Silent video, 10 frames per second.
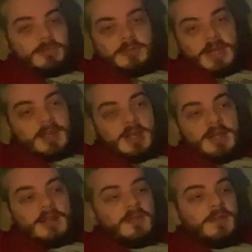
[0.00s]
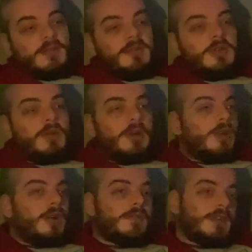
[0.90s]
decades, you know, they've got a
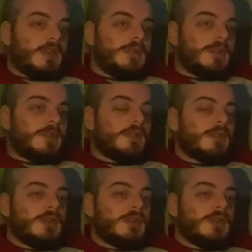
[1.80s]
lot of savings.